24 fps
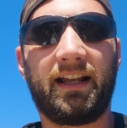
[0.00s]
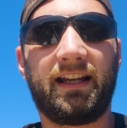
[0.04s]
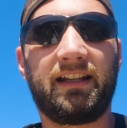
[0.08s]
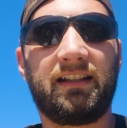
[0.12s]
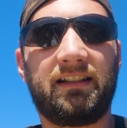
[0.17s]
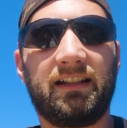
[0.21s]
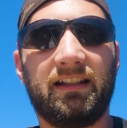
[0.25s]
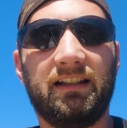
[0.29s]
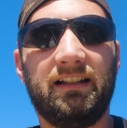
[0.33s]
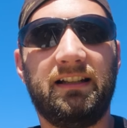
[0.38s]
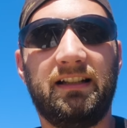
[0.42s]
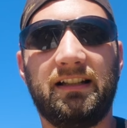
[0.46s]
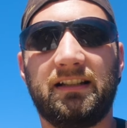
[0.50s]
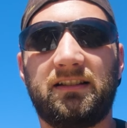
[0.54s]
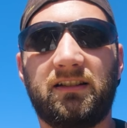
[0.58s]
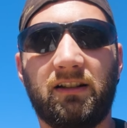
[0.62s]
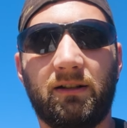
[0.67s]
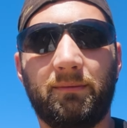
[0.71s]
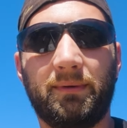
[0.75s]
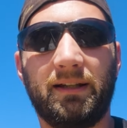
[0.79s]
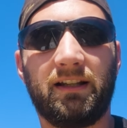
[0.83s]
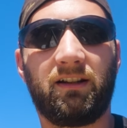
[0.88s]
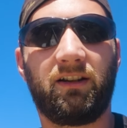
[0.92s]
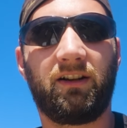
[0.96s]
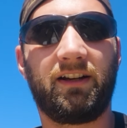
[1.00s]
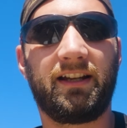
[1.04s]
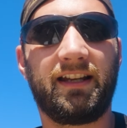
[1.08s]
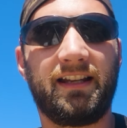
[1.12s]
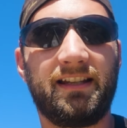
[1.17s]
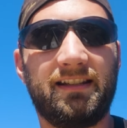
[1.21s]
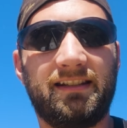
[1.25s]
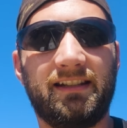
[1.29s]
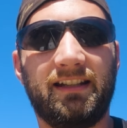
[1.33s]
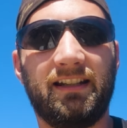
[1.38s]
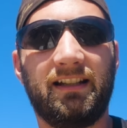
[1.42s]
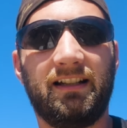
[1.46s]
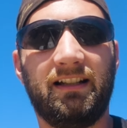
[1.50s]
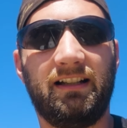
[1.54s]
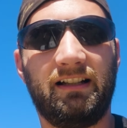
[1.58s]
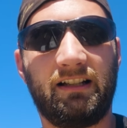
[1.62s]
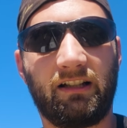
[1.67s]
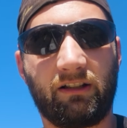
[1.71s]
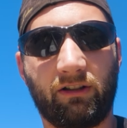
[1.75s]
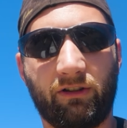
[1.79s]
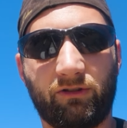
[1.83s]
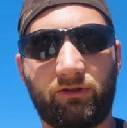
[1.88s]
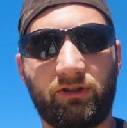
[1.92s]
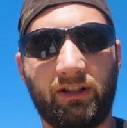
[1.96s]
anchor. It's going to be a lot easier,
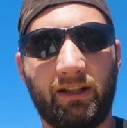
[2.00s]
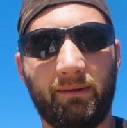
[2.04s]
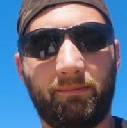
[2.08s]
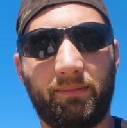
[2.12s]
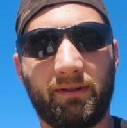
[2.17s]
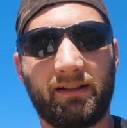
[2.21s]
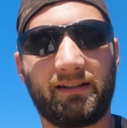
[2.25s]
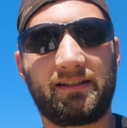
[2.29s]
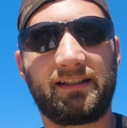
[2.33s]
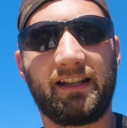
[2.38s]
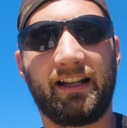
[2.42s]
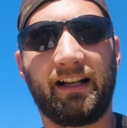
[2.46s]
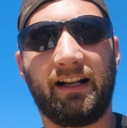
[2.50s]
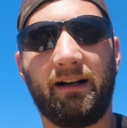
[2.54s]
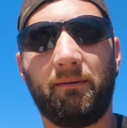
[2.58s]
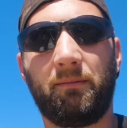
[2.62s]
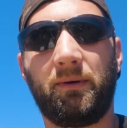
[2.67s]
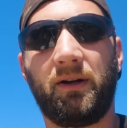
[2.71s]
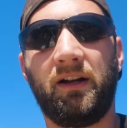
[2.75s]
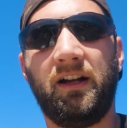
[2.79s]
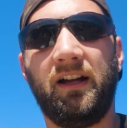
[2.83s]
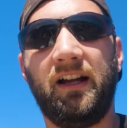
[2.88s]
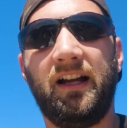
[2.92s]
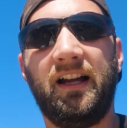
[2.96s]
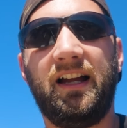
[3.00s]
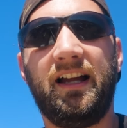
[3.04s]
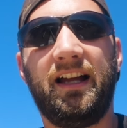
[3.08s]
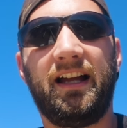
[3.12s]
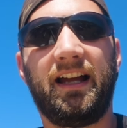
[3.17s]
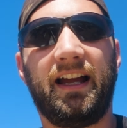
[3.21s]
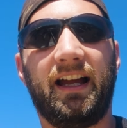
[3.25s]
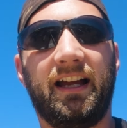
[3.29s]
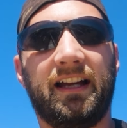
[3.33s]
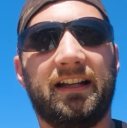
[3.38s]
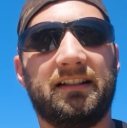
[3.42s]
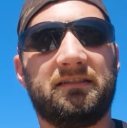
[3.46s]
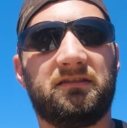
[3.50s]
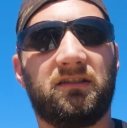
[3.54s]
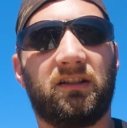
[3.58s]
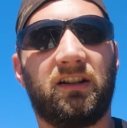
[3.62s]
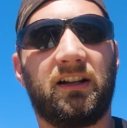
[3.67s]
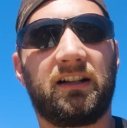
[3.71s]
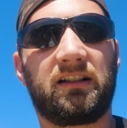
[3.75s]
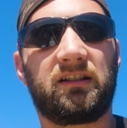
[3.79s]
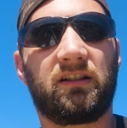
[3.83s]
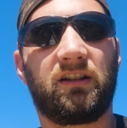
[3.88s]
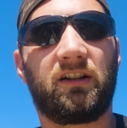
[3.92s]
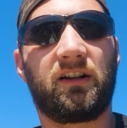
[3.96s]
a lot cheaper to set up, and
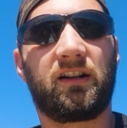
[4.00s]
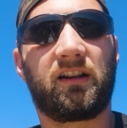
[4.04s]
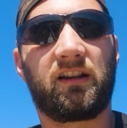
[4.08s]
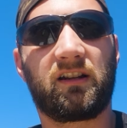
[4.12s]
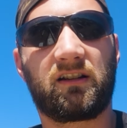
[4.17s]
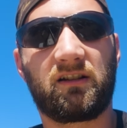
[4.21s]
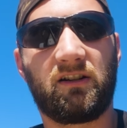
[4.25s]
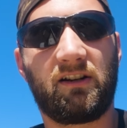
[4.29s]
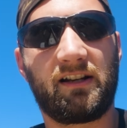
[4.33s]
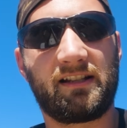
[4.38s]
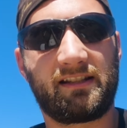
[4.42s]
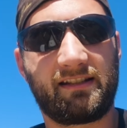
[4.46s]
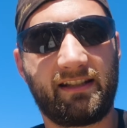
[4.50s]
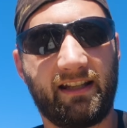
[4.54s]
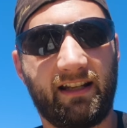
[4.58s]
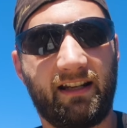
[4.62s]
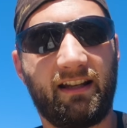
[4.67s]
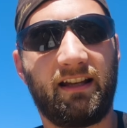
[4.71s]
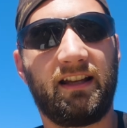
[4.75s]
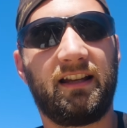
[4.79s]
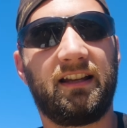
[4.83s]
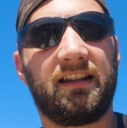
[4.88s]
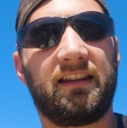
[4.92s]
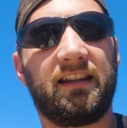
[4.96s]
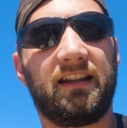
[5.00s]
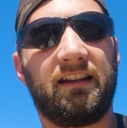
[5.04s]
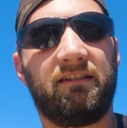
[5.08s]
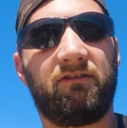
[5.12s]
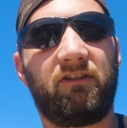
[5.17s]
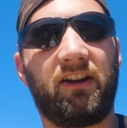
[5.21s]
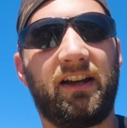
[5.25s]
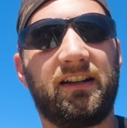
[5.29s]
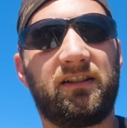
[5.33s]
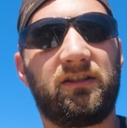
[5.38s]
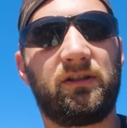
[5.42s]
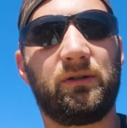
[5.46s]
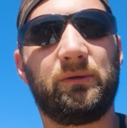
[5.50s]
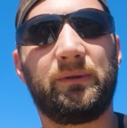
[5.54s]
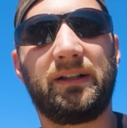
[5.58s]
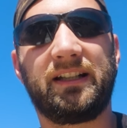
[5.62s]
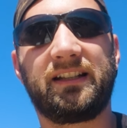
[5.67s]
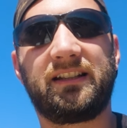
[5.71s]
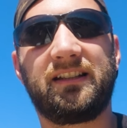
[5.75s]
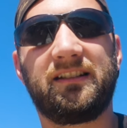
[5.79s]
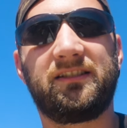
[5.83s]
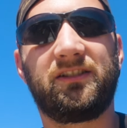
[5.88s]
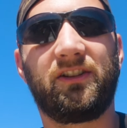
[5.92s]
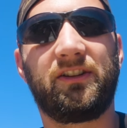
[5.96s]
like a lot of the guys said, they've had 2
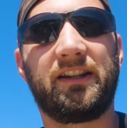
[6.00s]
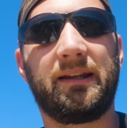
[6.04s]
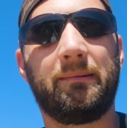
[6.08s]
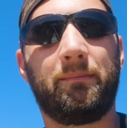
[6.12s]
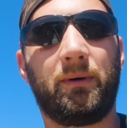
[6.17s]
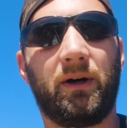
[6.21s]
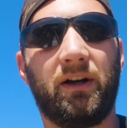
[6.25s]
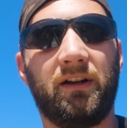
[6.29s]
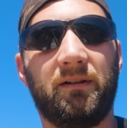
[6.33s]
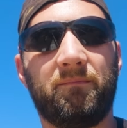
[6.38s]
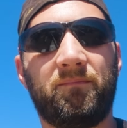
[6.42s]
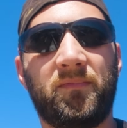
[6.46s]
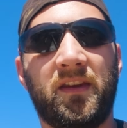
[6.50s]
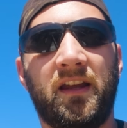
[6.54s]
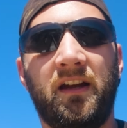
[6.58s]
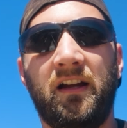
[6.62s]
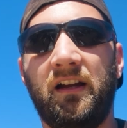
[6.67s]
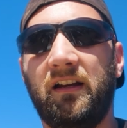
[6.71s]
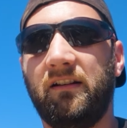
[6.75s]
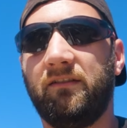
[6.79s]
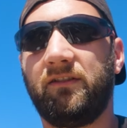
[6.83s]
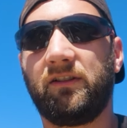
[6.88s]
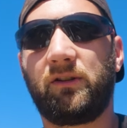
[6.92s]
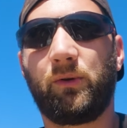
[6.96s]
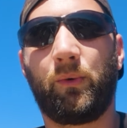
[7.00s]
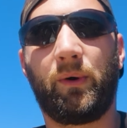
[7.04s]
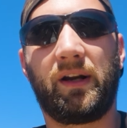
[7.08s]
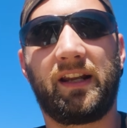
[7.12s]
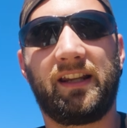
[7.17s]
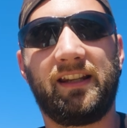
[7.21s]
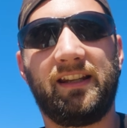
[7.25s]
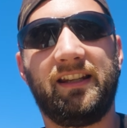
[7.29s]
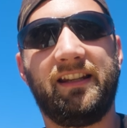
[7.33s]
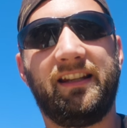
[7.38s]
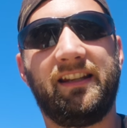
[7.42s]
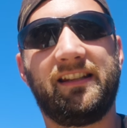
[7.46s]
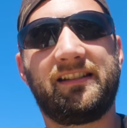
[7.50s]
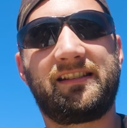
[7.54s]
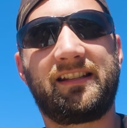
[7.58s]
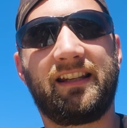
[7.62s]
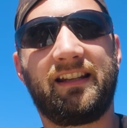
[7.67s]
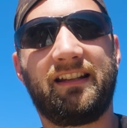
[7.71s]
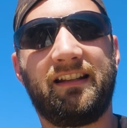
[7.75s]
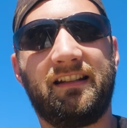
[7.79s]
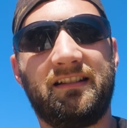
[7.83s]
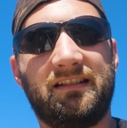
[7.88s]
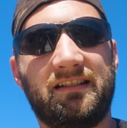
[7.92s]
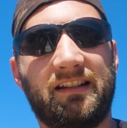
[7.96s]
anchors on their boat for 20 years
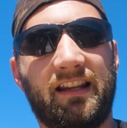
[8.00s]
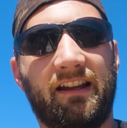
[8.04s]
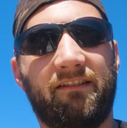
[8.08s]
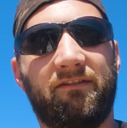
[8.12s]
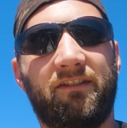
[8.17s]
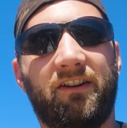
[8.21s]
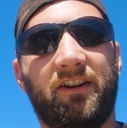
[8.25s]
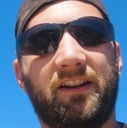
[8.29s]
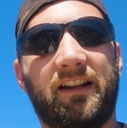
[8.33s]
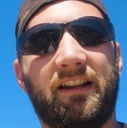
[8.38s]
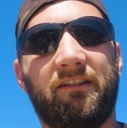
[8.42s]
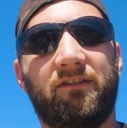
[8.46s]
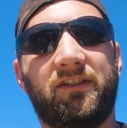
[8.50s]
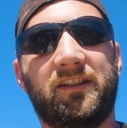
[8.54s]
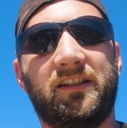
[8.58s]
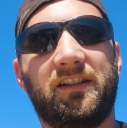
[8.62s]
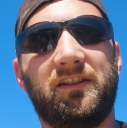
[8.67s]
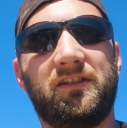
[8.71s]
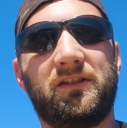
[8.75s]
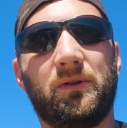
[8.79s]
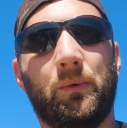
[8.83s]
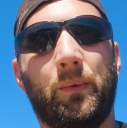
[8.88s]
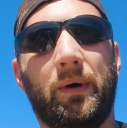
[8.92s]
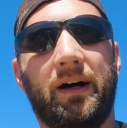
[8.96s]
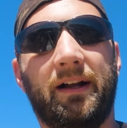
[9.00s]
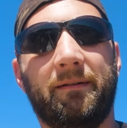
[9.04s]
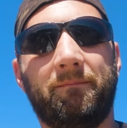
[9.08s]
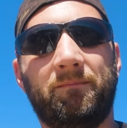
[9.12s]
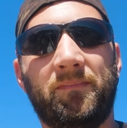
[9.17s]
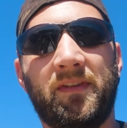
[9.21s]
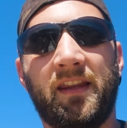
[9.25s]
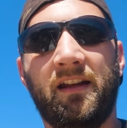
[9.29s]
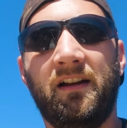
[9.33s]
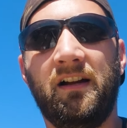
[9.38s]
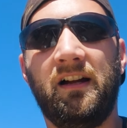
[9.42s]
and they've only ever used the one.